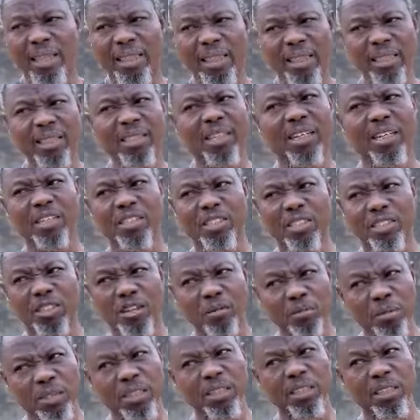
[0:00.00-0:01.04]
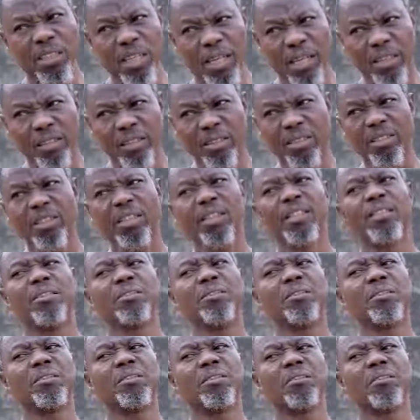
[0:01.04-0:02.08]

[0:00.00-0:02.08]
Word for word: I think there is something they are not telling